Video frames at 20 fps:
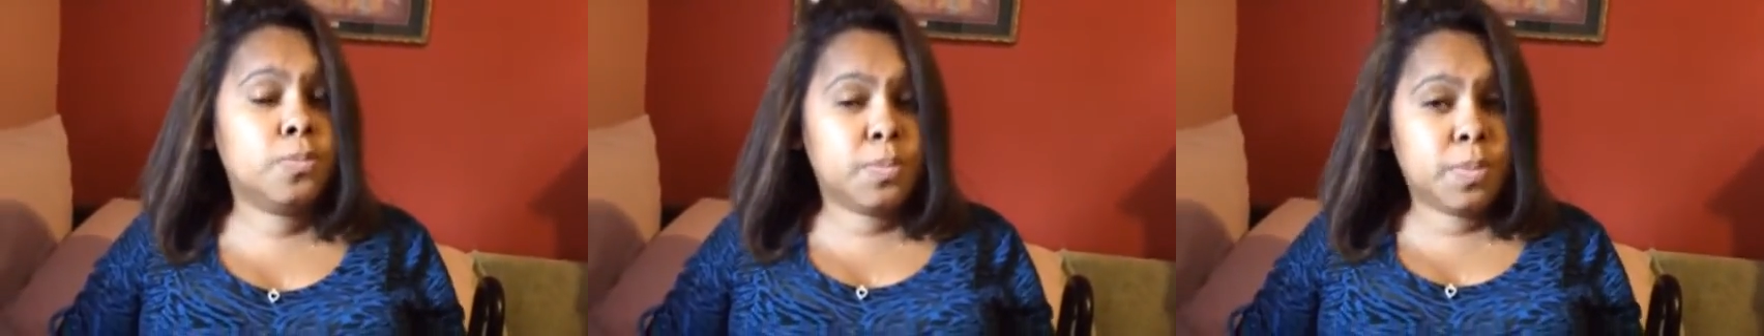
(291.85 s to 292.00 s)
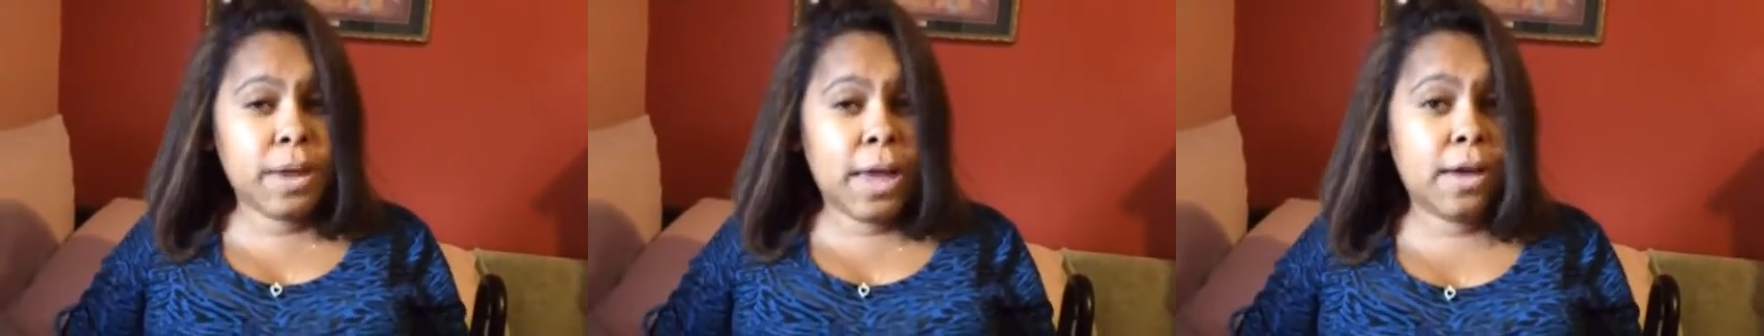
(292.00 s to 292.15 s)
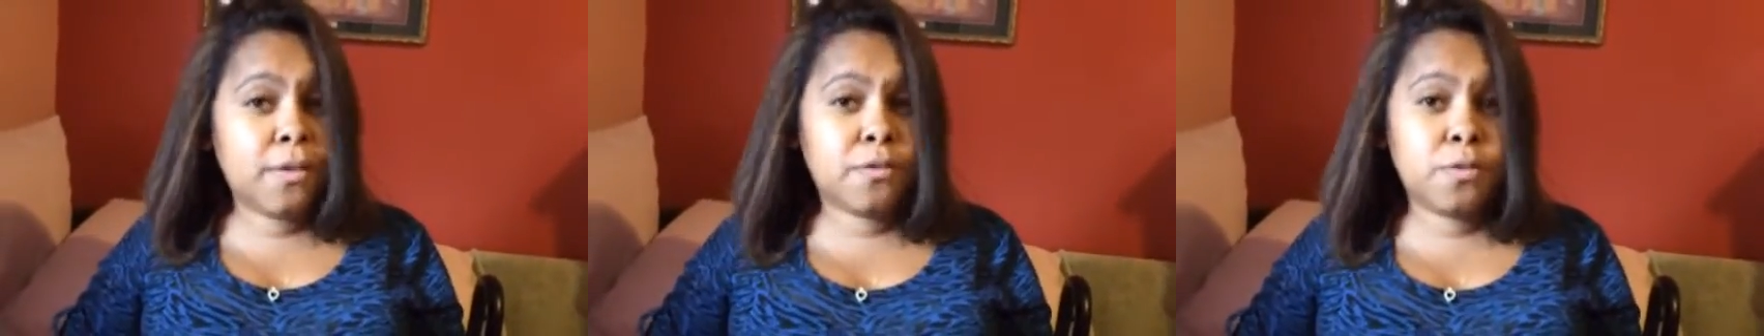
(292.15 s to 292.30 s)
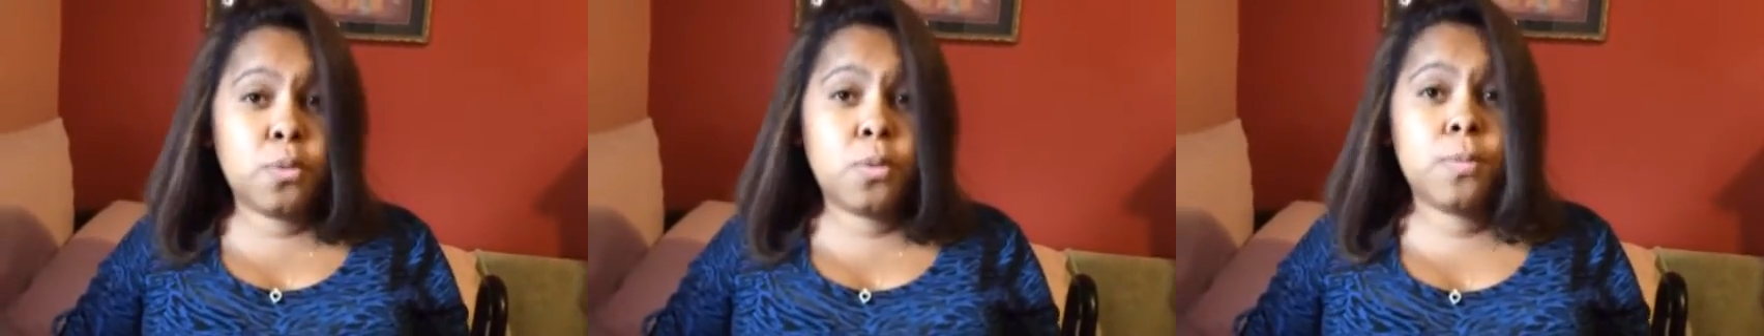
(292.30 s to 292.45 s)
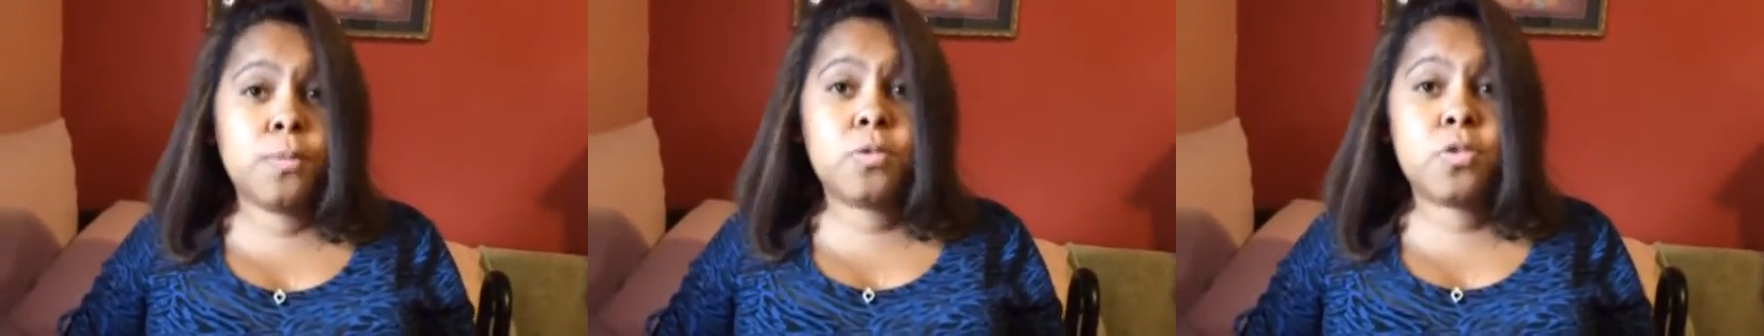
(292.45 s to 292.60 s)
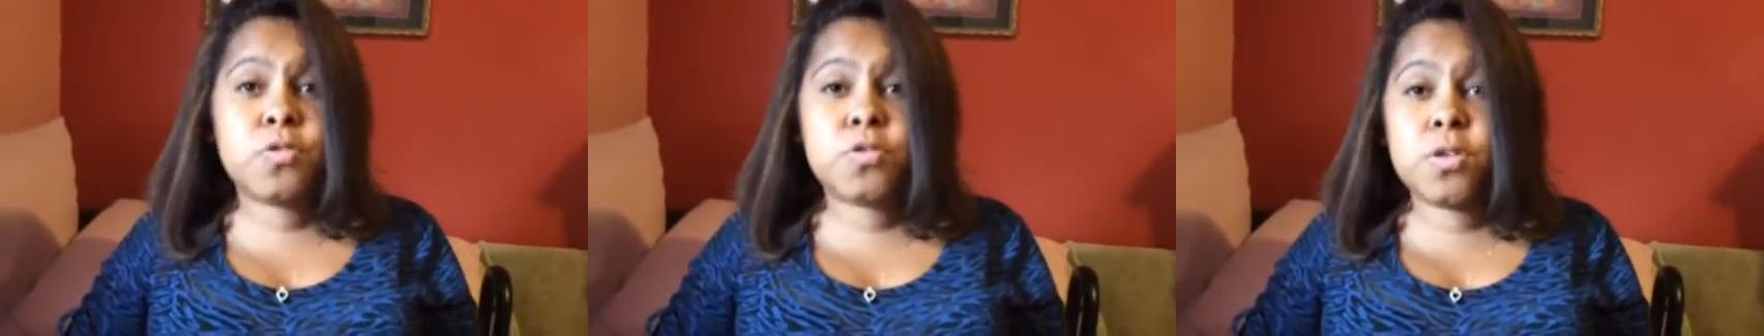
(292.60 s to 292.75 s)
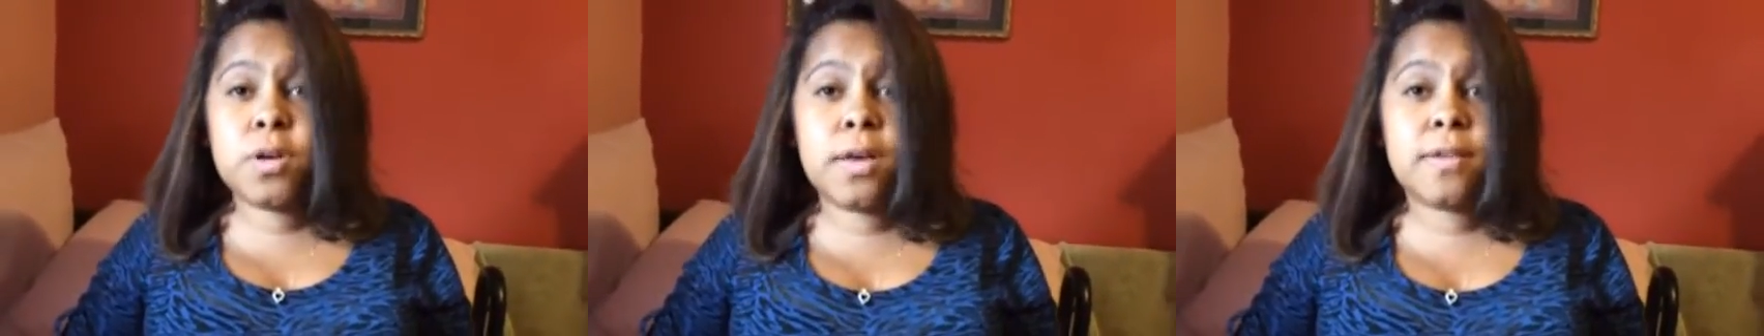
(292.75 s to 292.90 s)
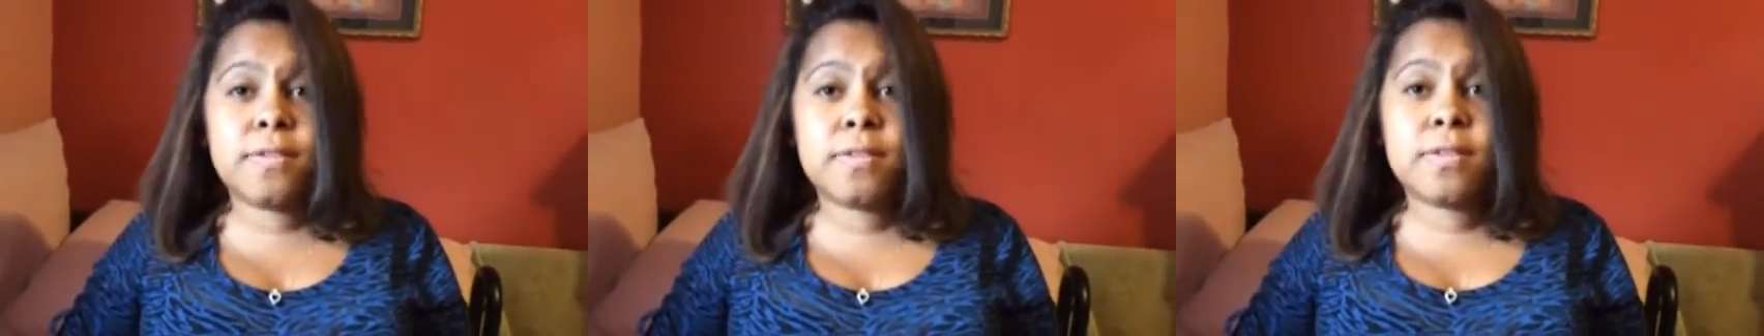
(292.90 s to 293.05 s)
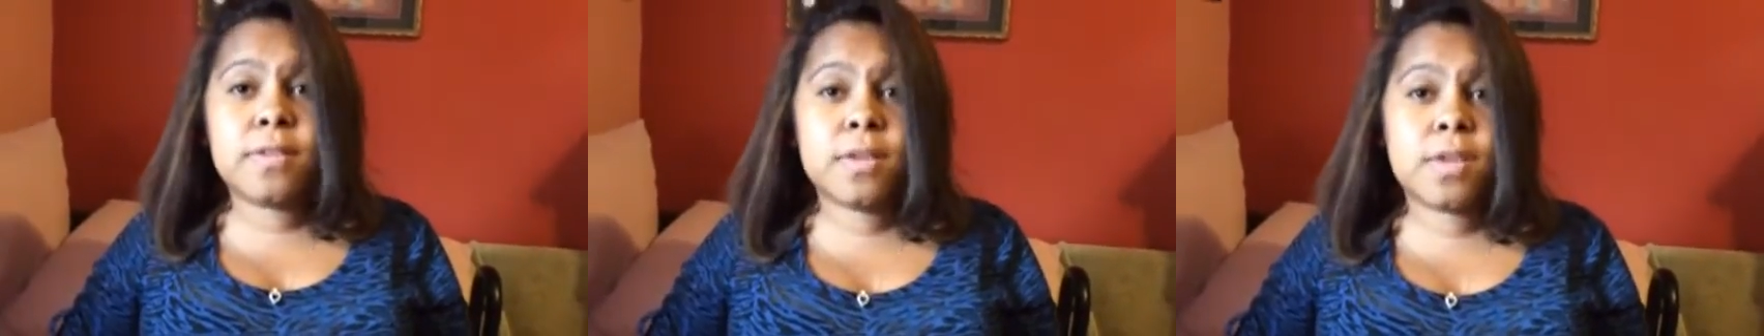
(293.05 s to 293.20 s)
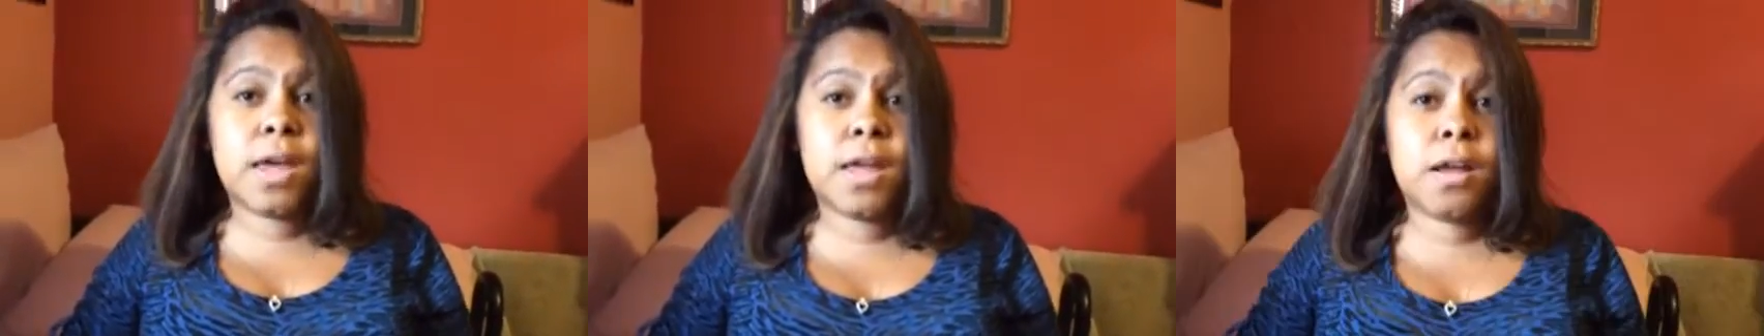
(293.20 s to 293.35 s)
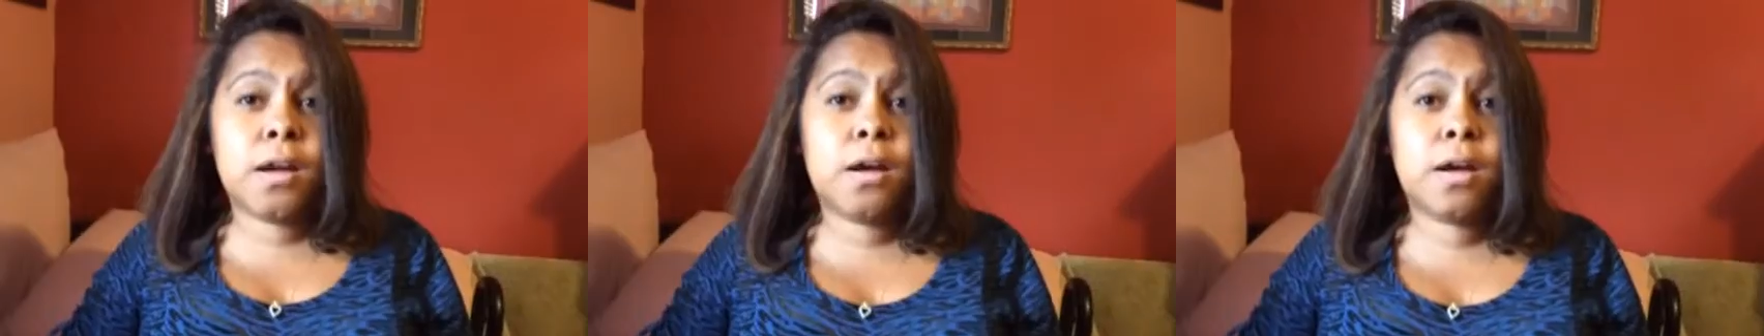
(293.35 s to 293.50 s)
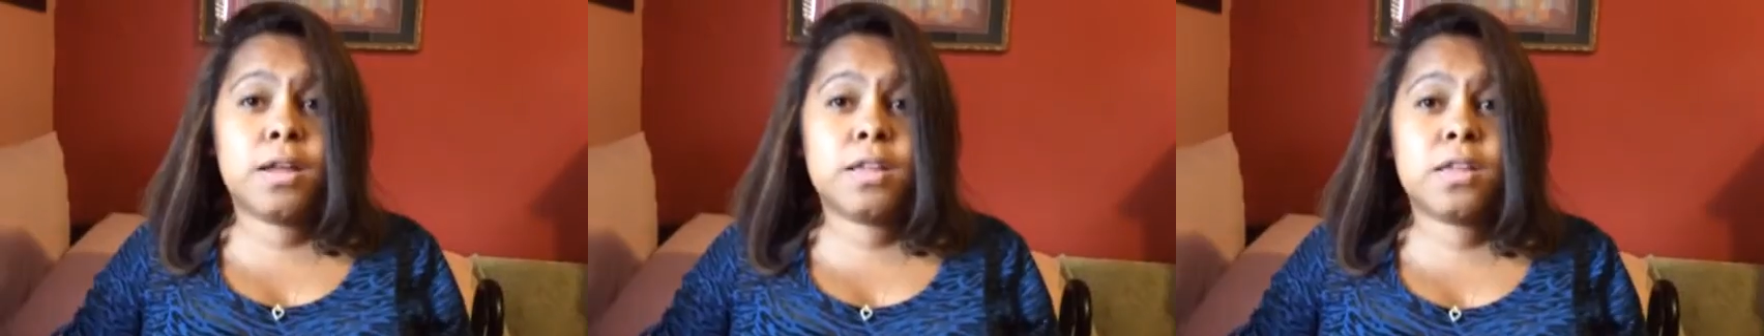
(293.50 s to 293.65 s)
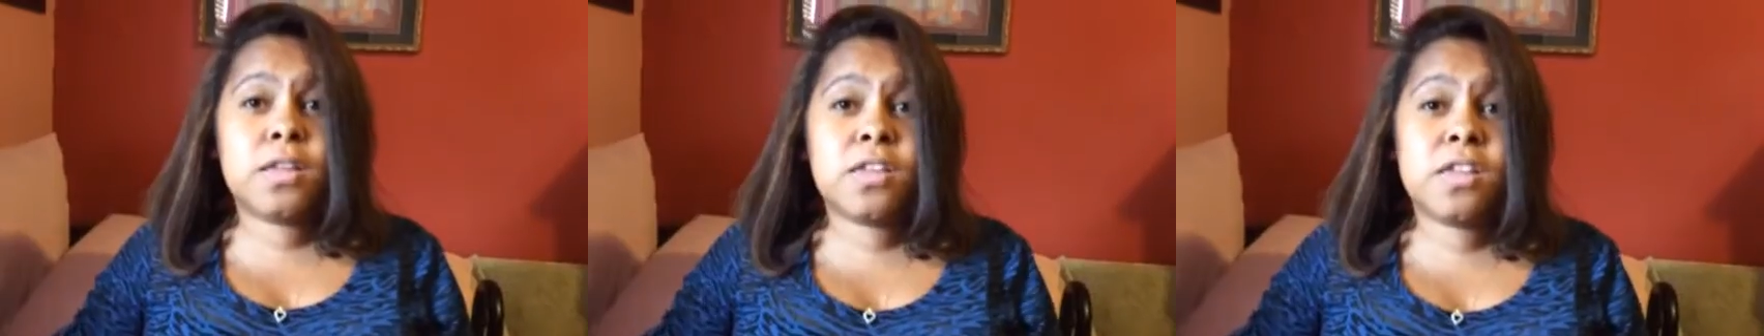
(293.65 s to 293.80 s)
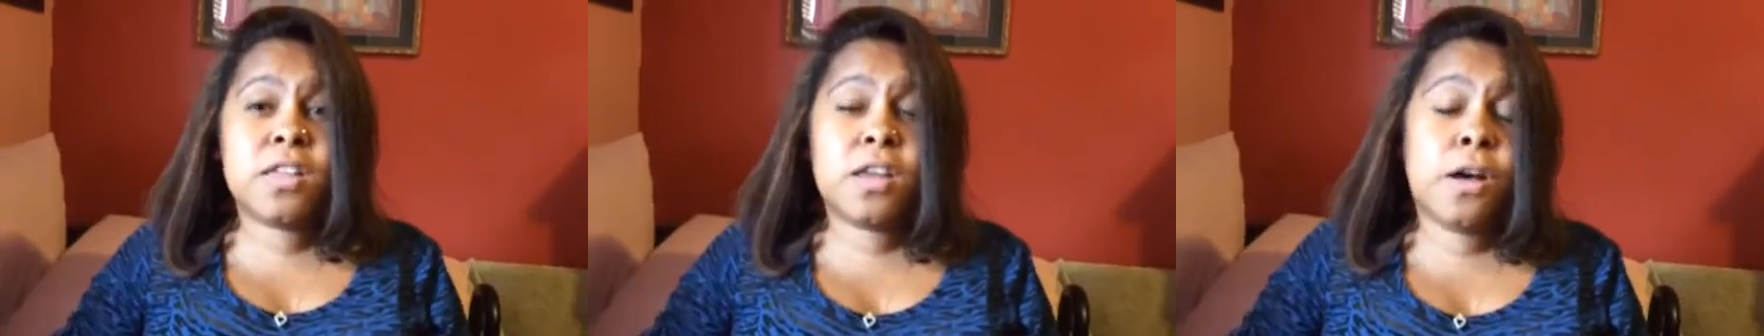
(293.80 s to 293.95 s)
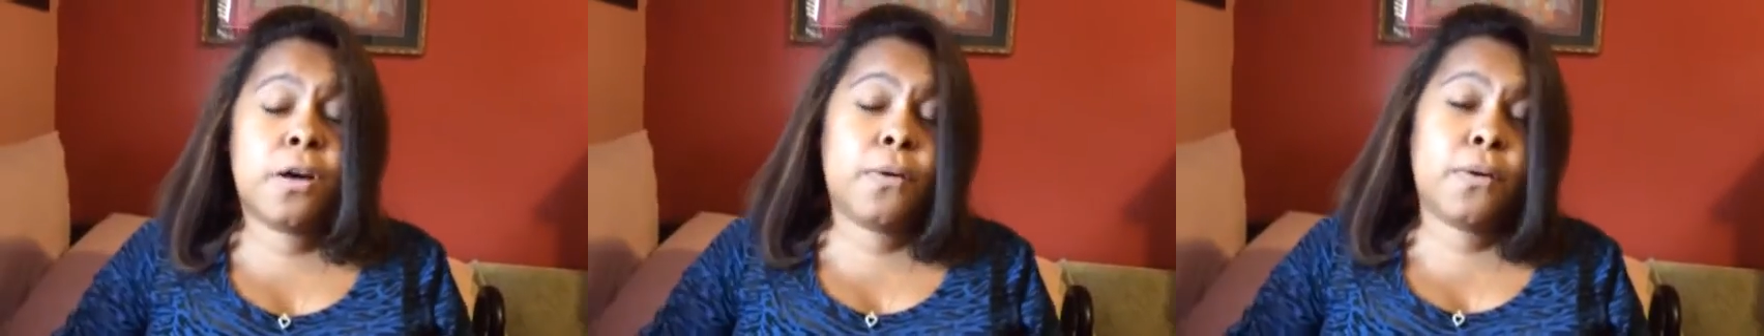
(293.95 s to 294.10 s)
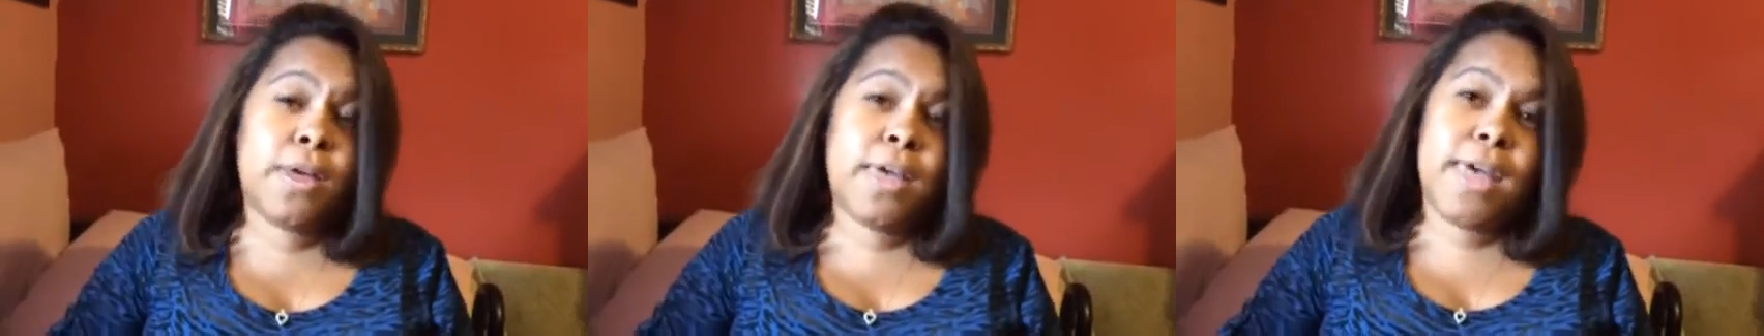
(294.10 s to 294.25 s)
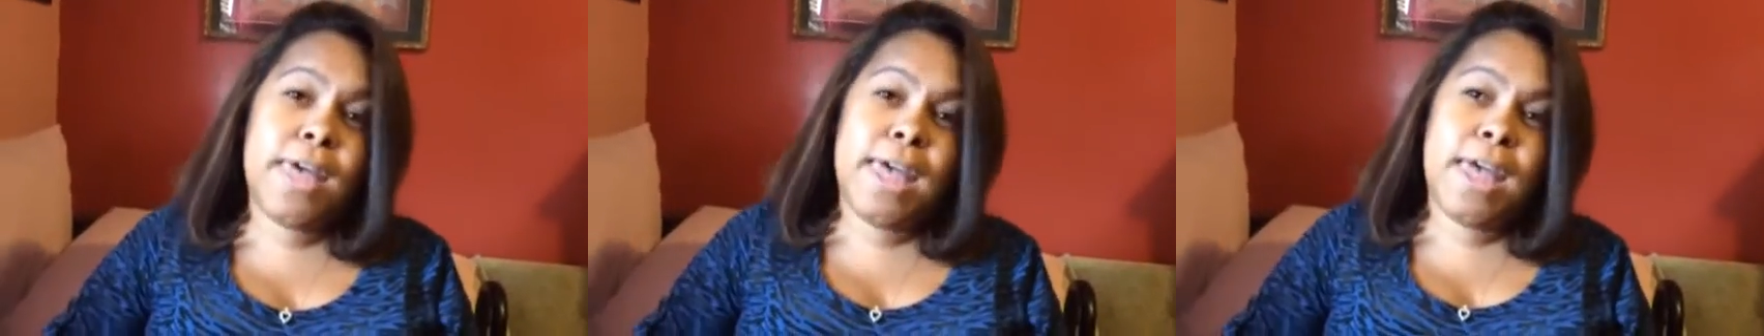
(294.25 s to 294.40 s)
platforms for us to get on, you know?